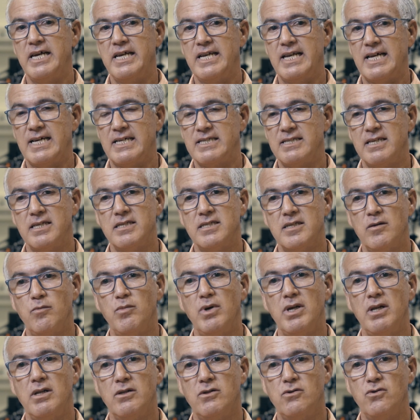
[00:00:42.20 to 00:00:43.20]
and
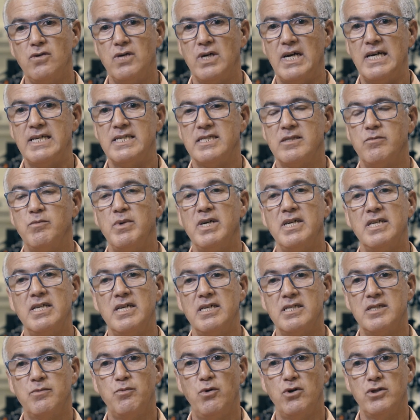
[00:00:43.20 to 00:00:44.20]
accessible to as many
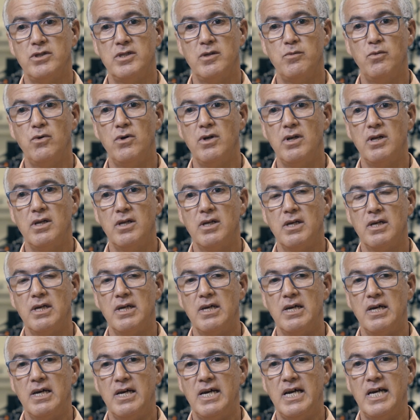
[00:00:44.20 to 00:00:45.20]
as possible
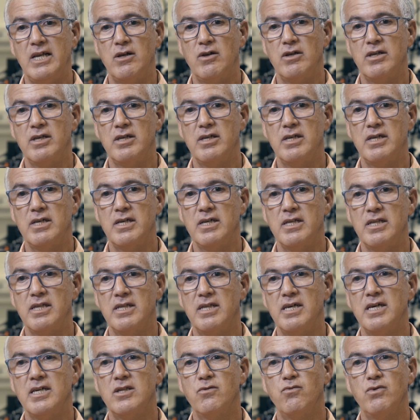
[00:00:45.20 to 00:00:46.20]
and in
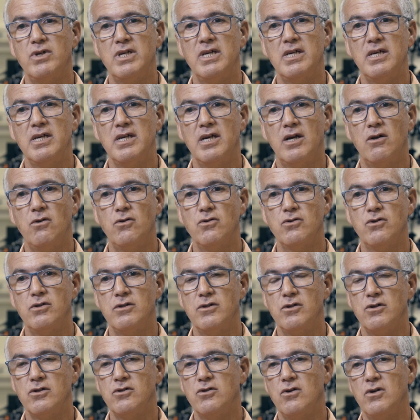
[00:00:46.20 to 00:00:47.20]
that we include
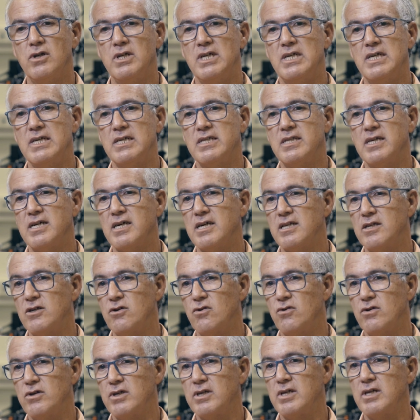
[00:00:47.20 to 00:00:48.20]
not only
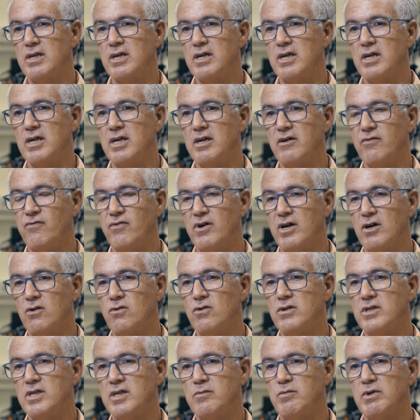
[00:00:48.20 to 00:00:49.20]
Technion uh,
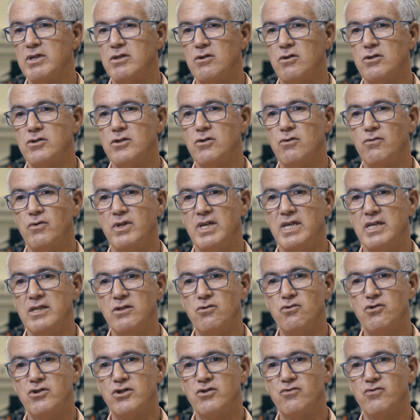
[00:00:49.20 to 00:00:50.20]
faculty but also the
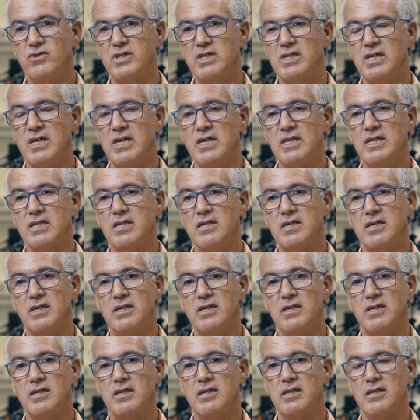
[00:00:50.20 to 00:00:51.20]
industry and uh,
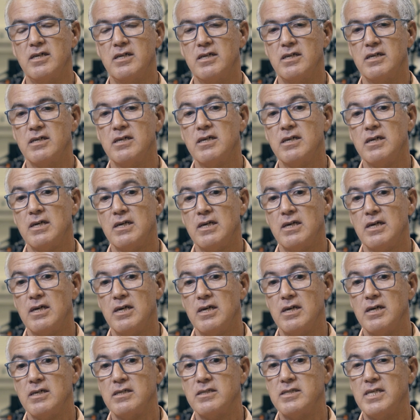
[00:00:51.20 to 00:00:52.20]

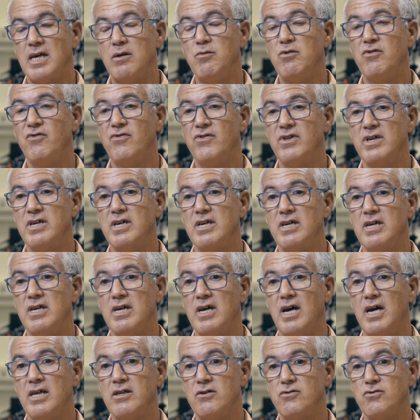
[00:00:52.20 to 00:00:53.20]
some of the
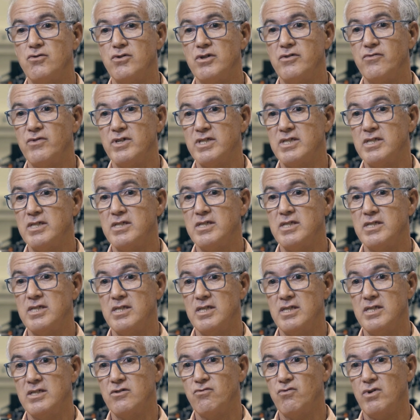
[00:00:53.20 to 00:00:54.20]
other universities
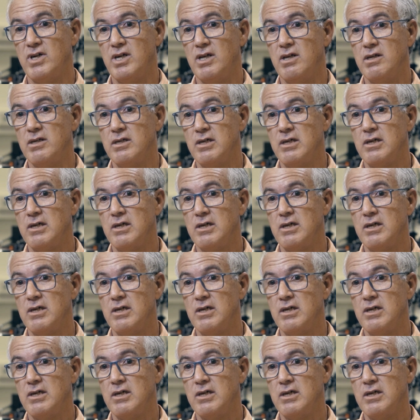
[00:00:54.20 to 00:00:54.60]
in Israel.